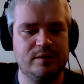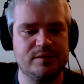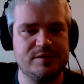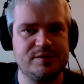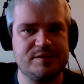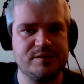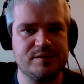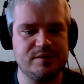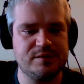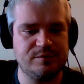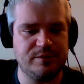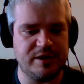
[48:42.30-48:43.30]
Let's see.
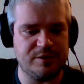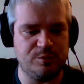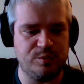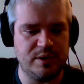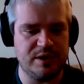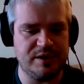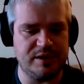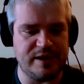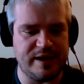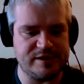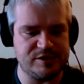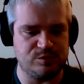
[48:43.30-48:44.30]
We got one
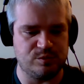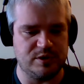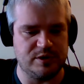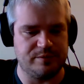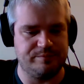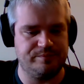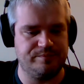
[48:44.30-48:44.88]
last one.